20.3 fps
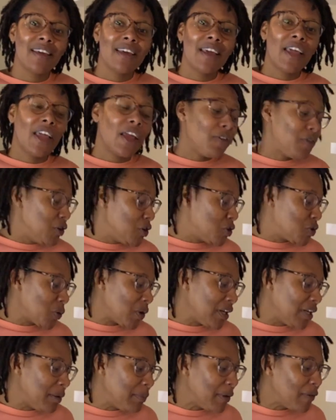If you're
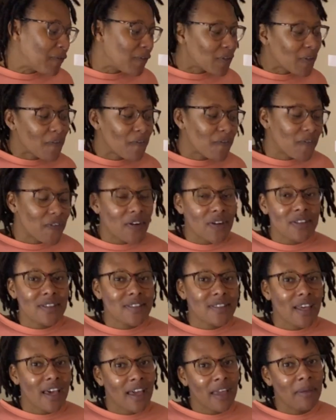joining me for the
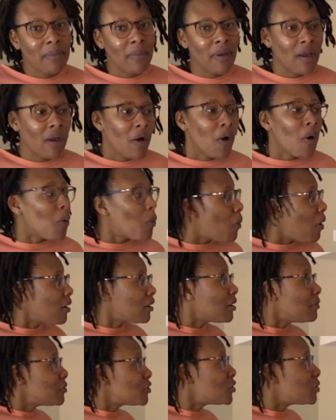first time,
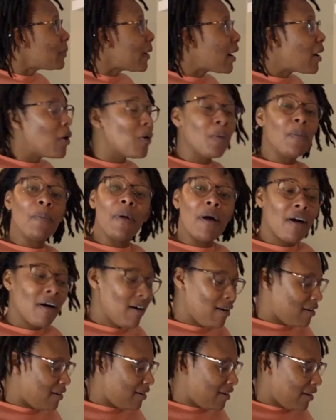welcome to my home
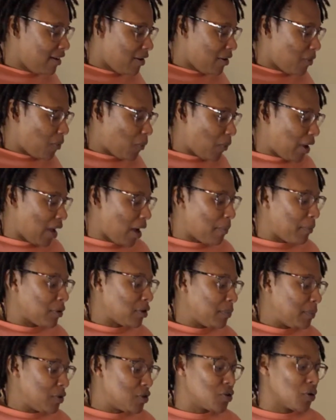bar where I'm
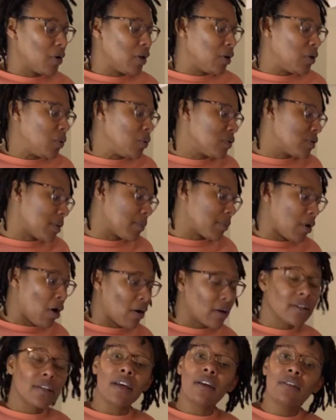going to be showing you some
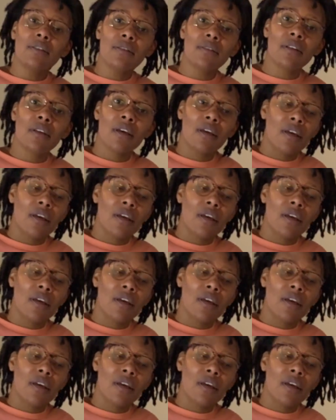cocktails.